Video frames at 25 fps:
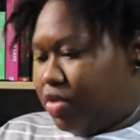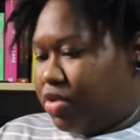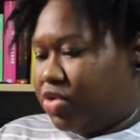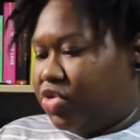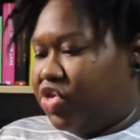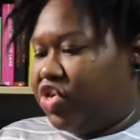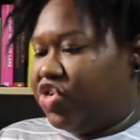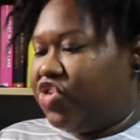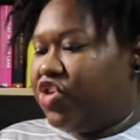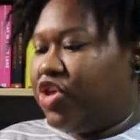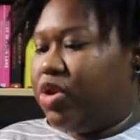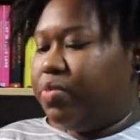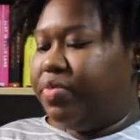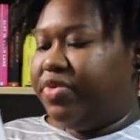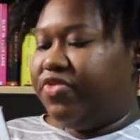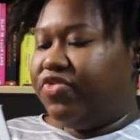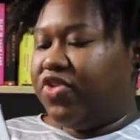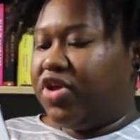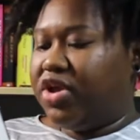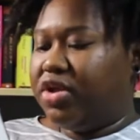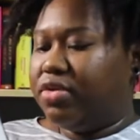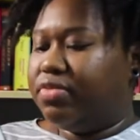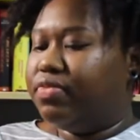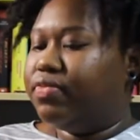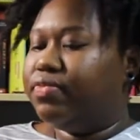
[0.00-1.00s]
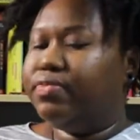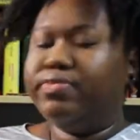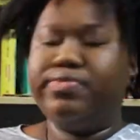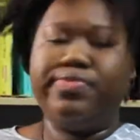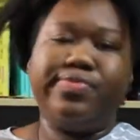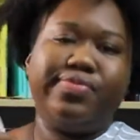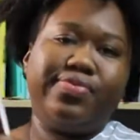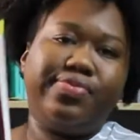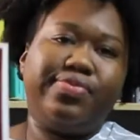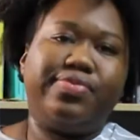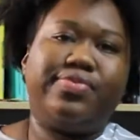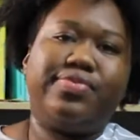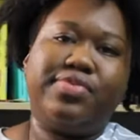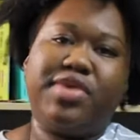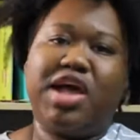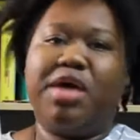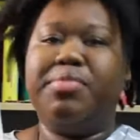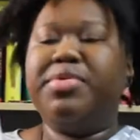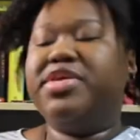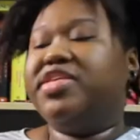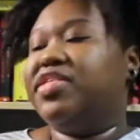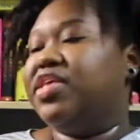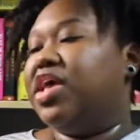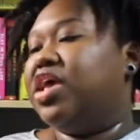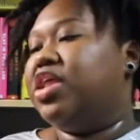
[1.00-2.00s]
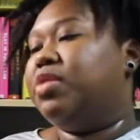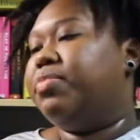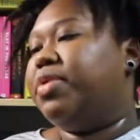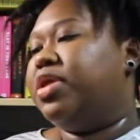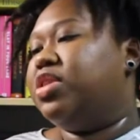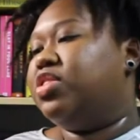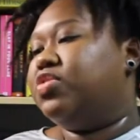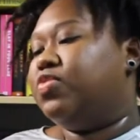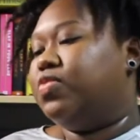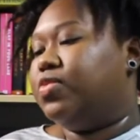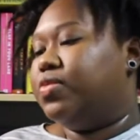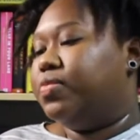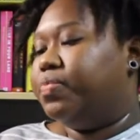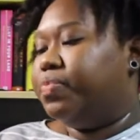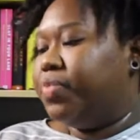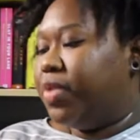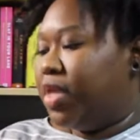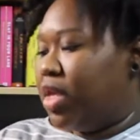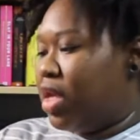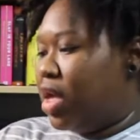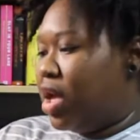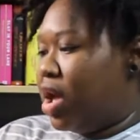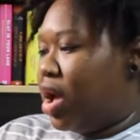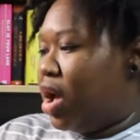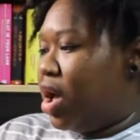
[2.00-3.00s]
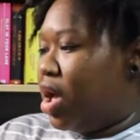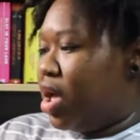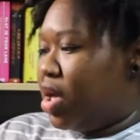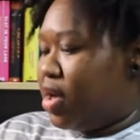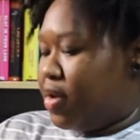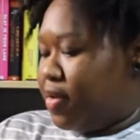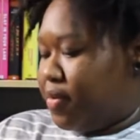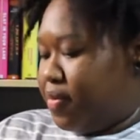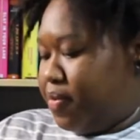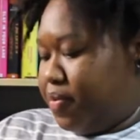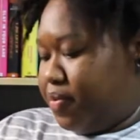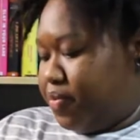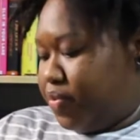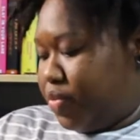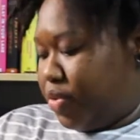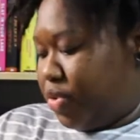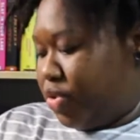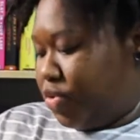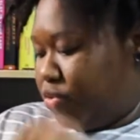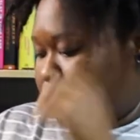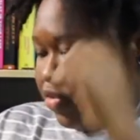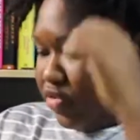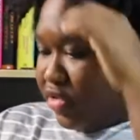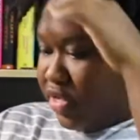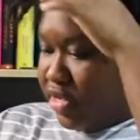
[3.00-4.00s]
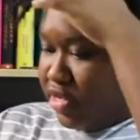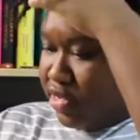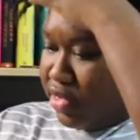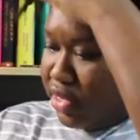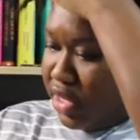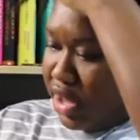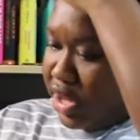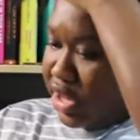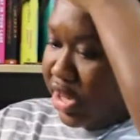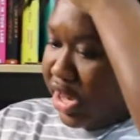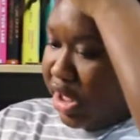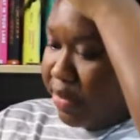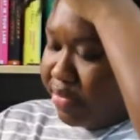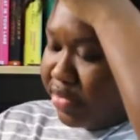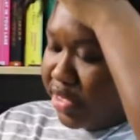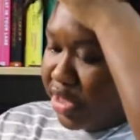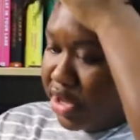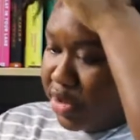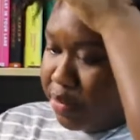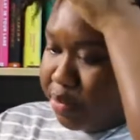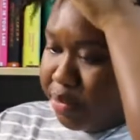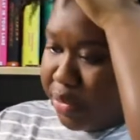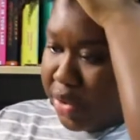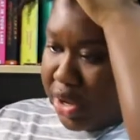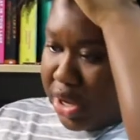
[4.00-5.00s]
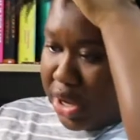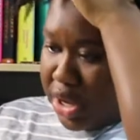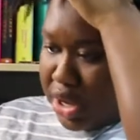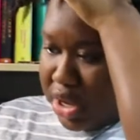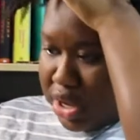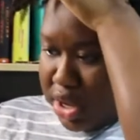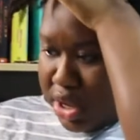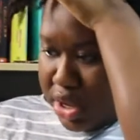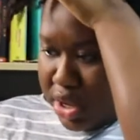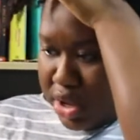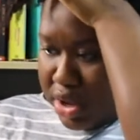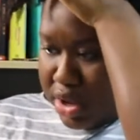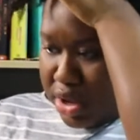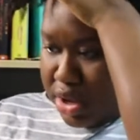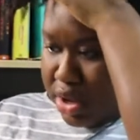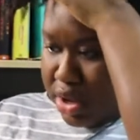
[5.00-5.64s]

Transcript: it's going to be fun. I'm excited about this one. Who was this adapted by?